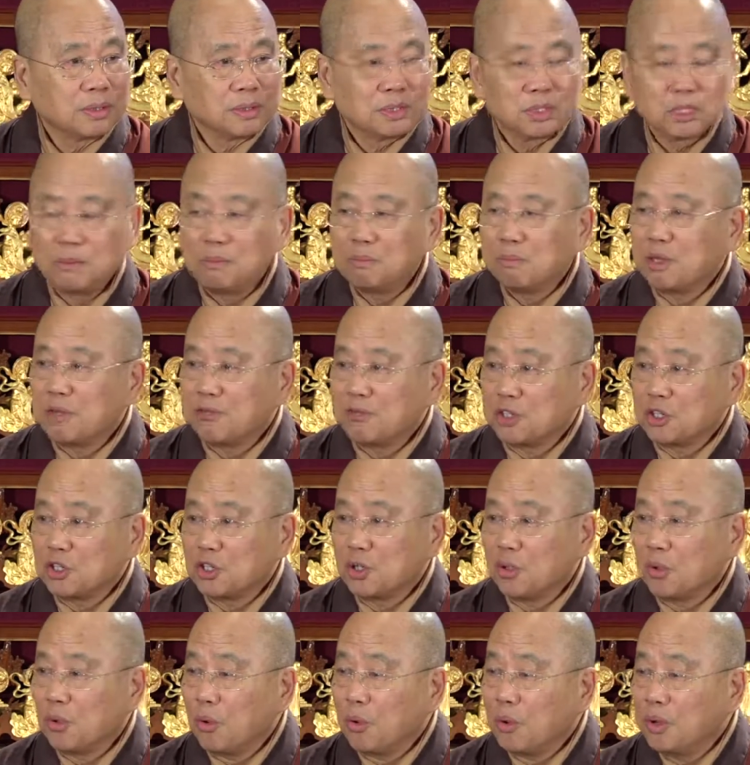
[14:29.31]
Some breath
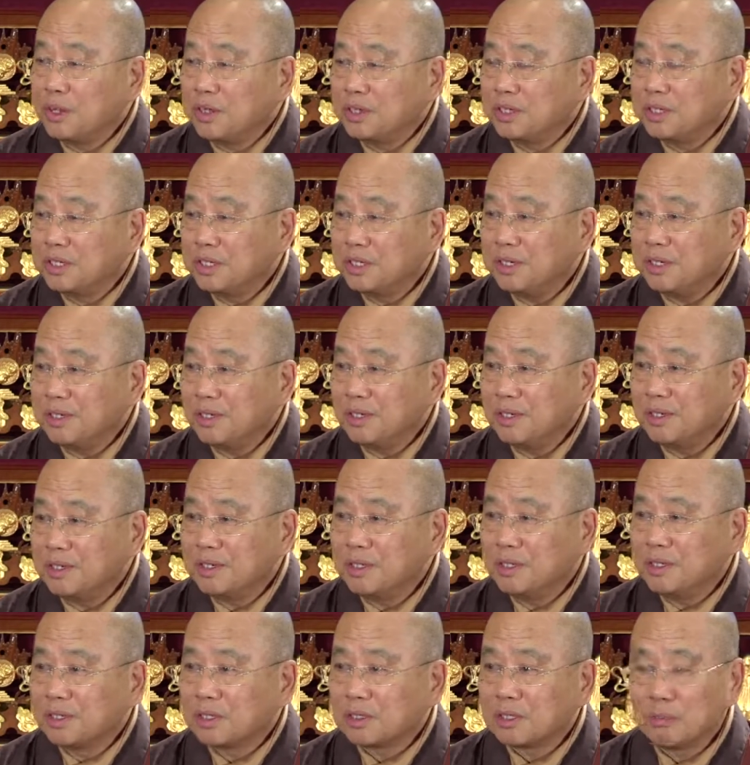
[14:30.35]
is noisy,
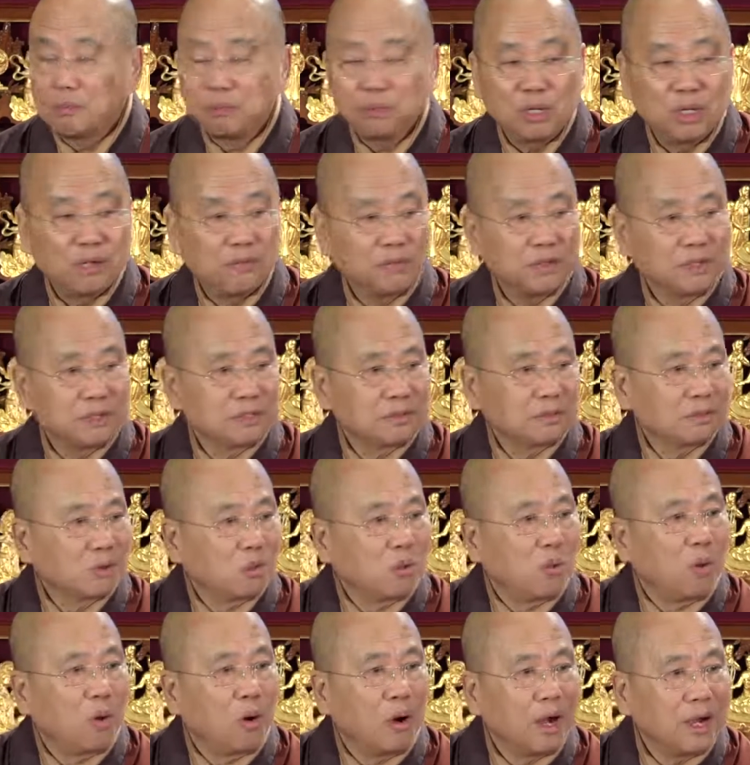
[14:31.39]
some breath is
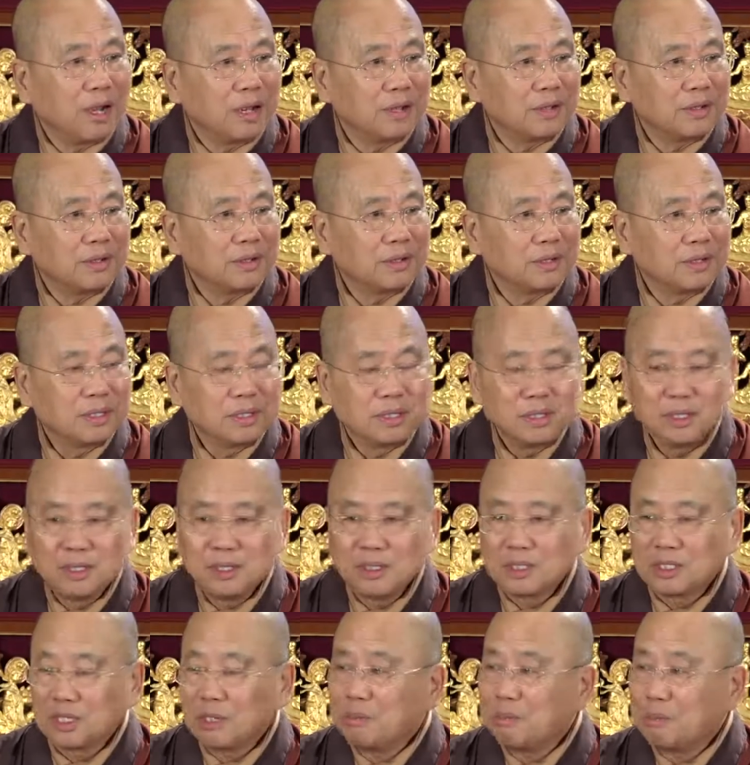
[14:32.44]
quiet.
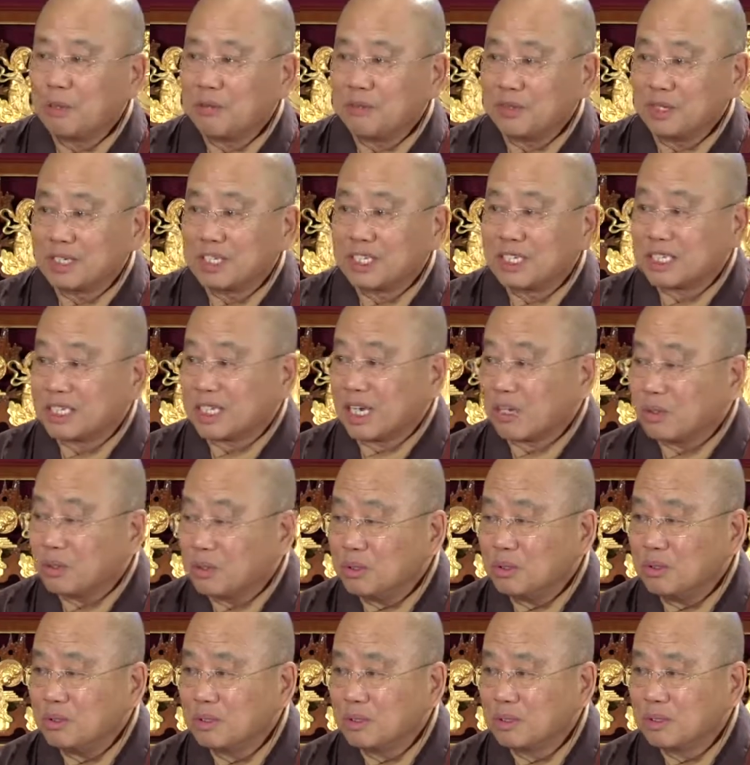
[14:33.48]
Some breath is
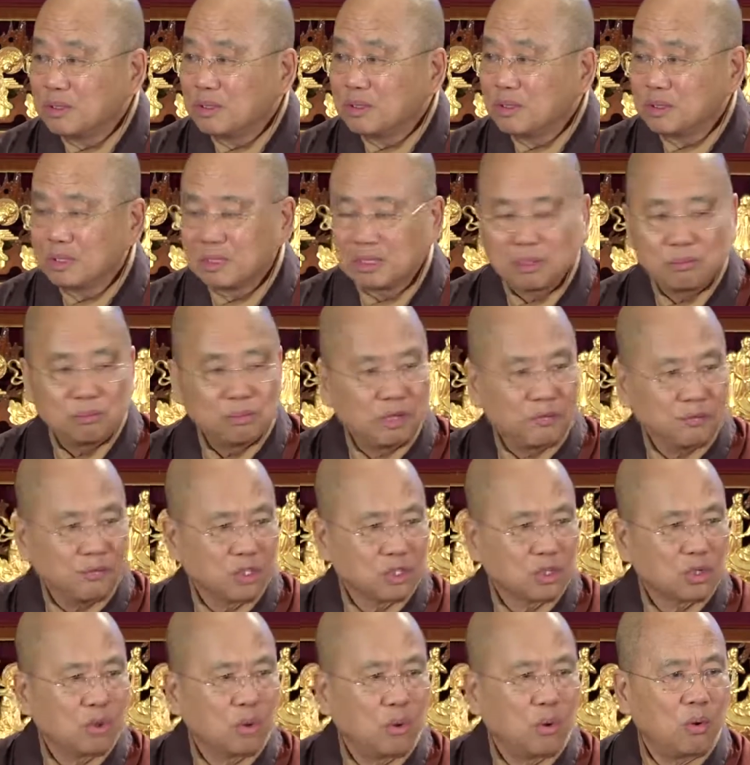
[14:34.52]
subtle, some breath
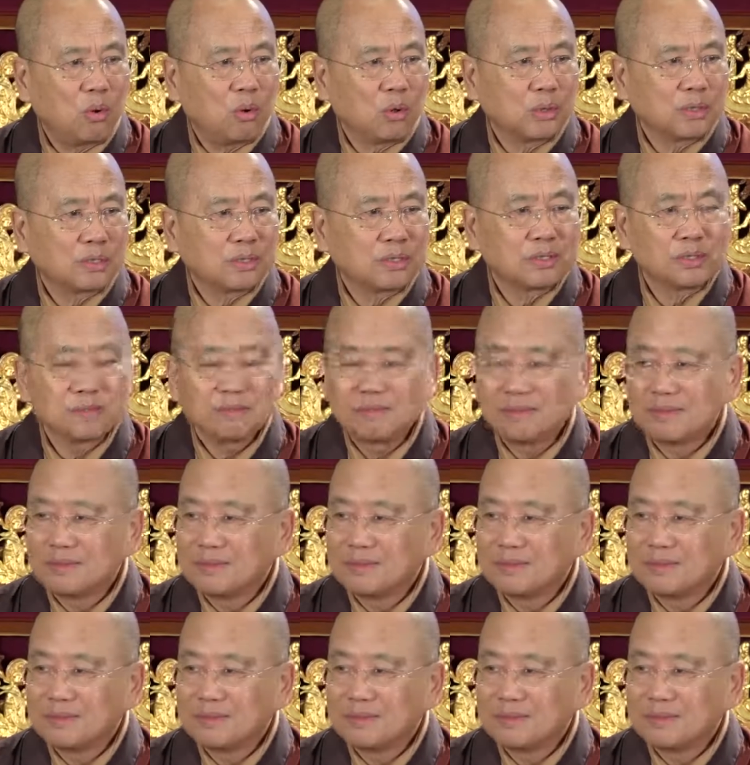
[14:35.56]
is coarse.